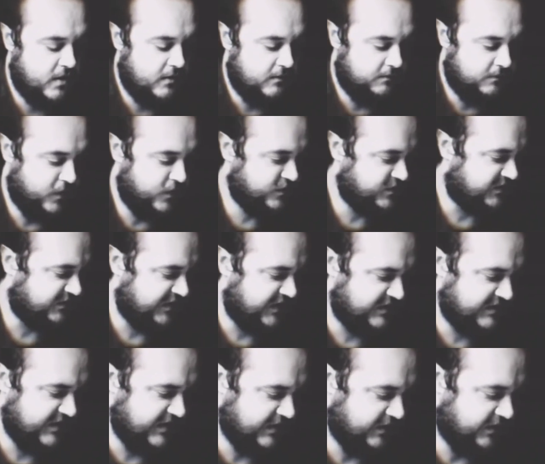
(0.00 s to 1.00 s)
musically, I
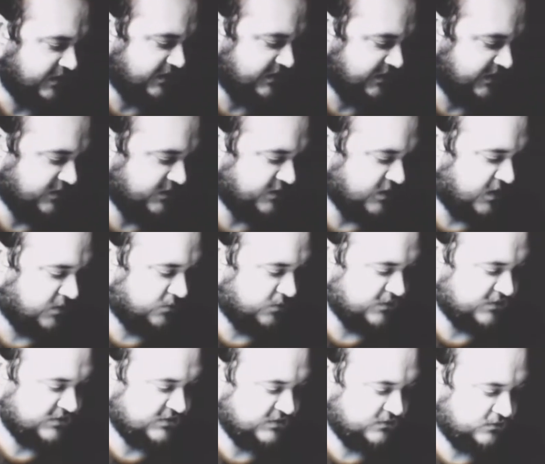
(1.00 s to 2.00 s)
think Don
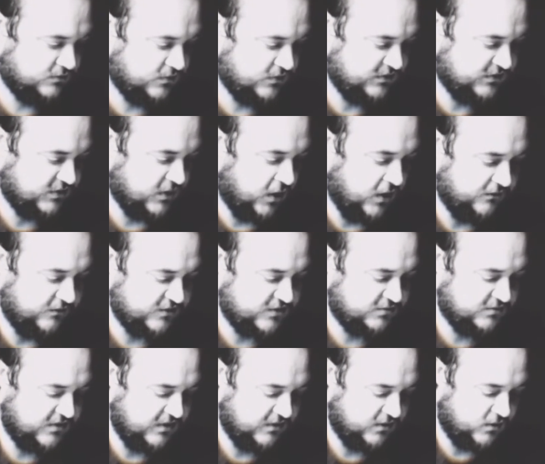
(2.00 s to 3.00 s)
was going for
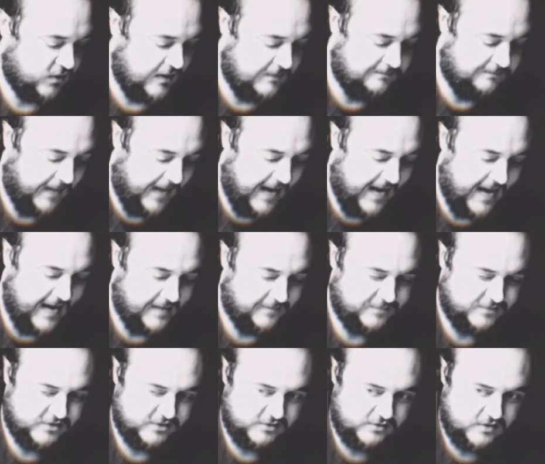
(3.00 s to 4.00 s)
something quite barbed
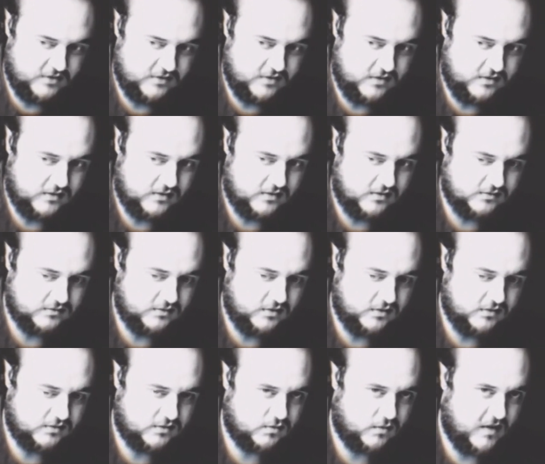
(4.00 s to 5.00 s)

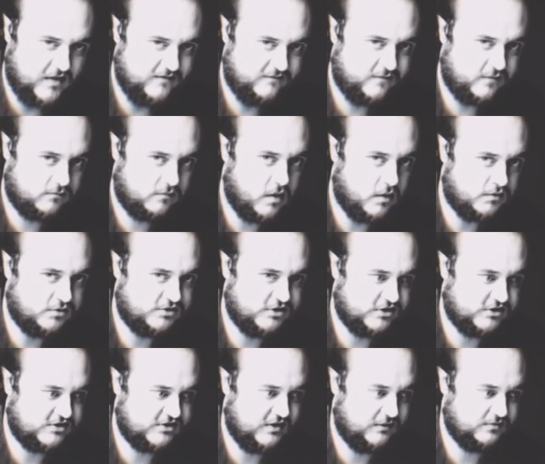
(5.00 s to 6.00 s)
and quite
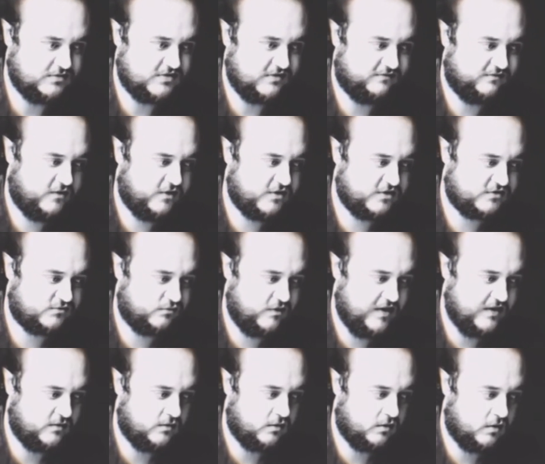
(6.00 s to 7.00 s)
ferocious, and it was the first
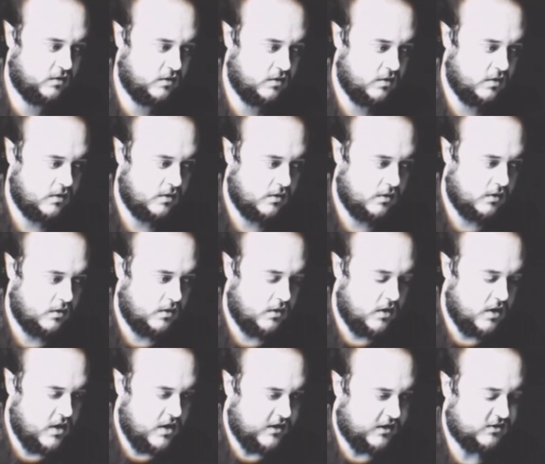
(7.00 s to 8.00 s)
real,
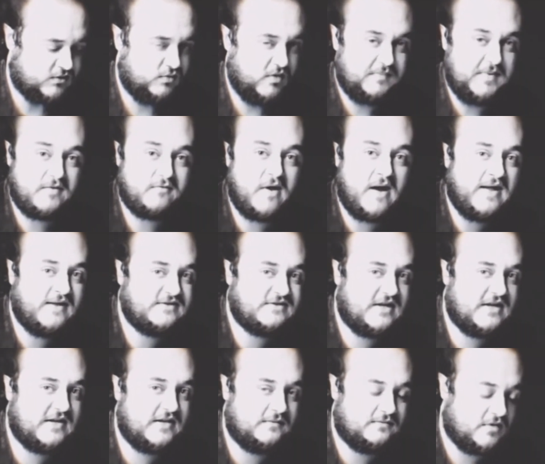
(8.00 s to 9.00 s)
because we've been writing
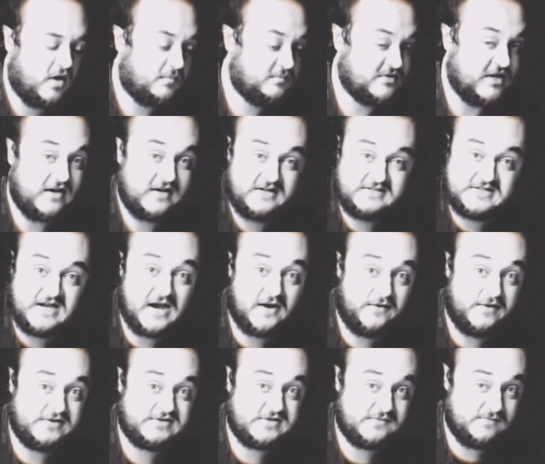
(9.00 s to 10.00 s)
together. Dom's our
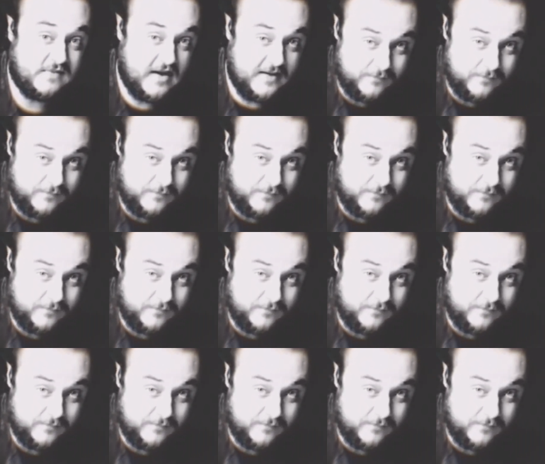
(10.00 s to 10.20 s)
guitarist and my